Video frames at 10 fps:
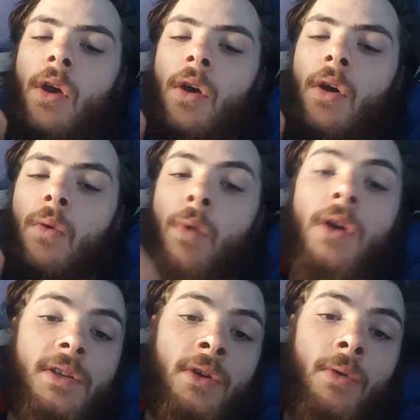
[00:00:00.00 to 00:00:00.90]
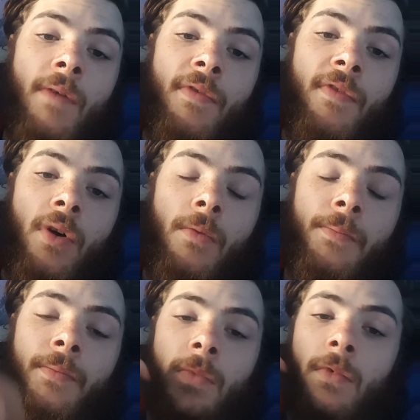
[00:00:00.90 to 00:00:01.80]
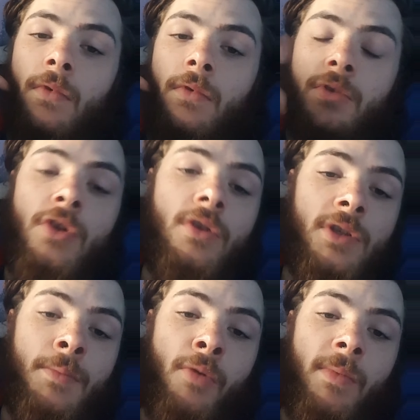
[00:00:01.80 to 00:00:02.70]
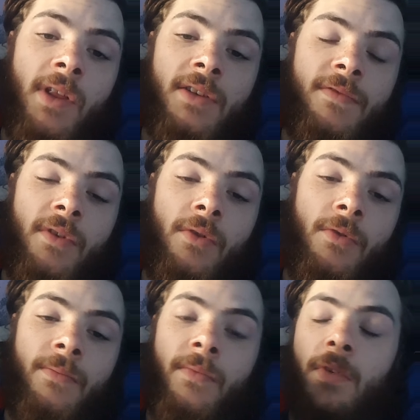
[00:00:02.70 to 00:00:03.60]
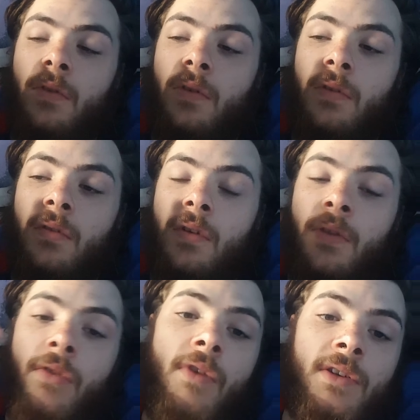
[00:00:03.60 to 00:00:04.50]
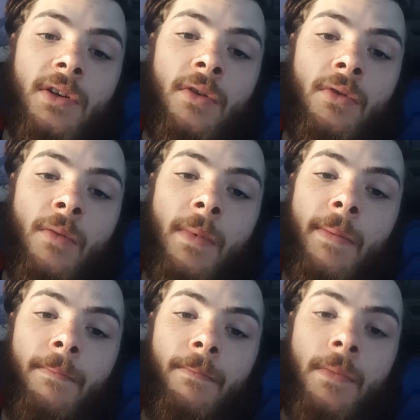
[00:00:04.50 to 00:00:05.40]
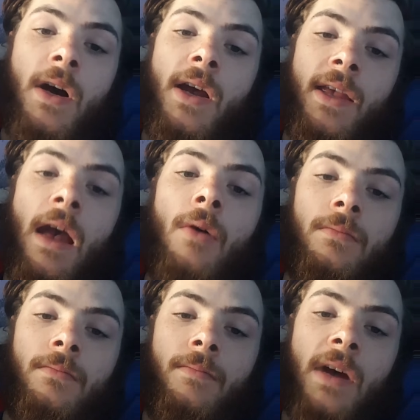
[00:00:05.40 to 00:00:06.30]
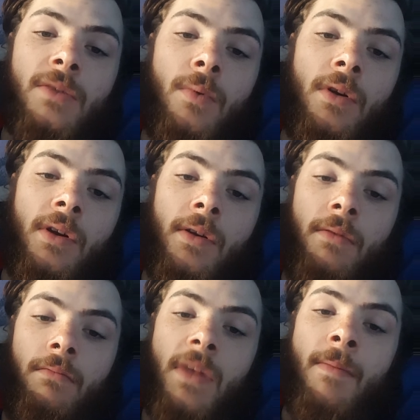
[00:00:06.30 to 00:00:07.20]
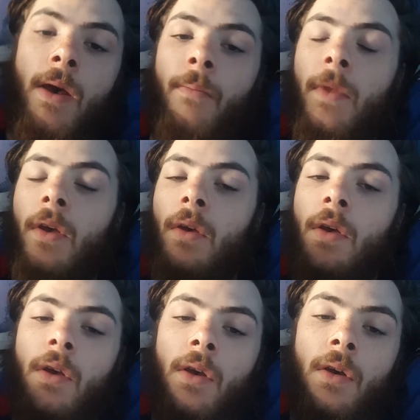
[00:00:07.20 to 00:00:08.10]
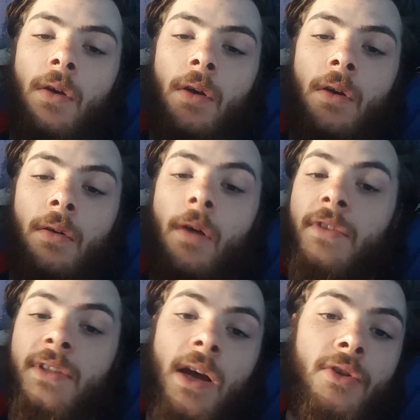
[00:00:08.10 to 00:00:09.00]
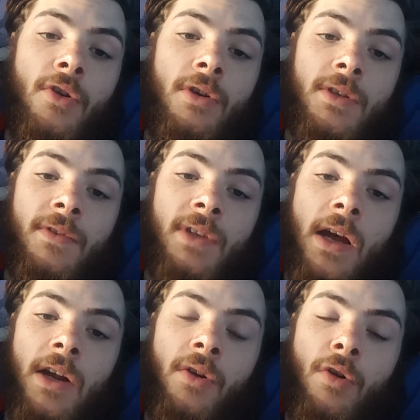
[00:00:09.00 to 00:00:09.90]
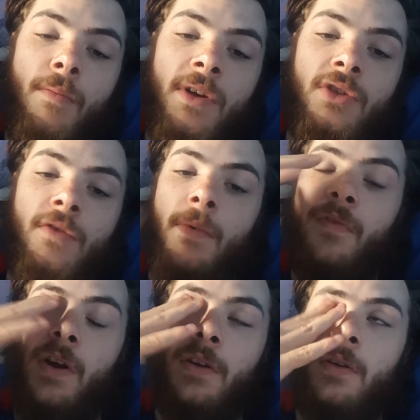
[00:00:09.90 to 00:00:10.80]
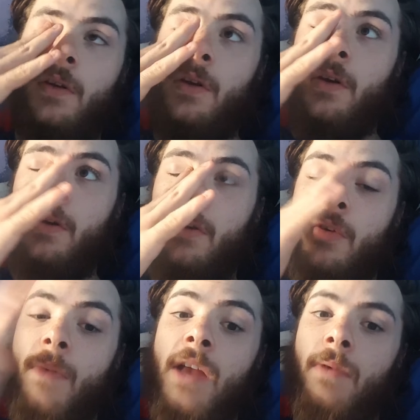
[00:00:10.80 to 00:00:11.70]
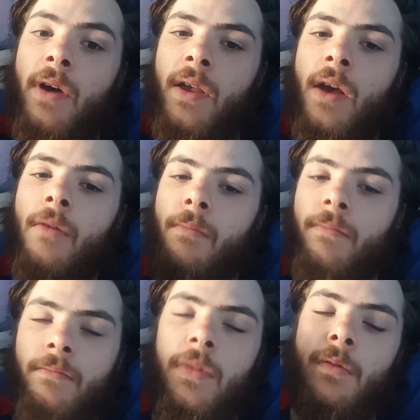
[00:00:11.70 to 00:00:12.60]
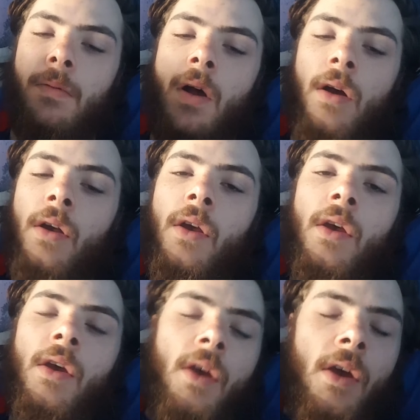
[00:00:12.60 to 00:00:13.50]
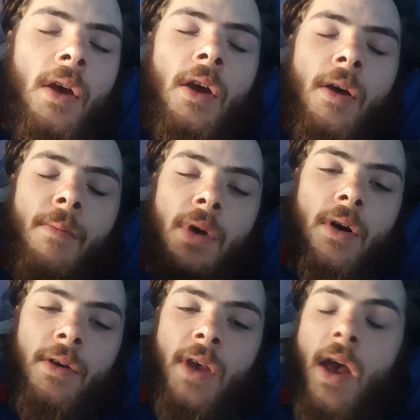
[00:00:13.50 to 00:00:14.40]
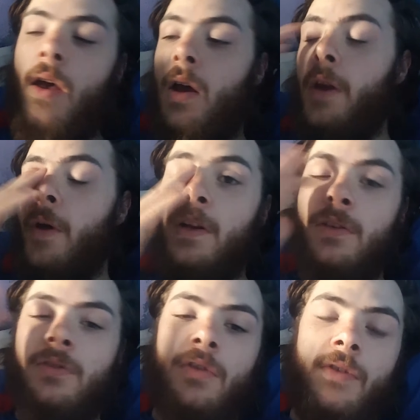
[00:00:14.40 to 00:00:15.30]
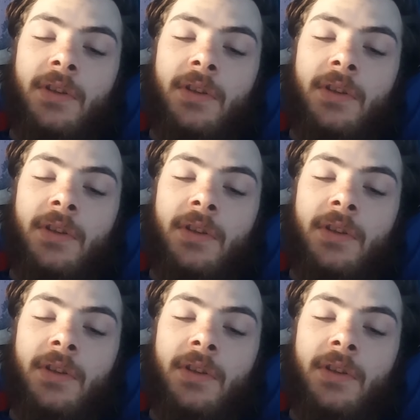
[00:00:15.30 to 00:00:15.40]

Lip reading: 1, because I don't have a phone. 2, because I broke my last phone. And 3, because I don't know my account, password, and email. Obviously I do, because obviously I had another message off my friend who made my account, blah, blah, blah. But yeah, anyway, back to the story. There's a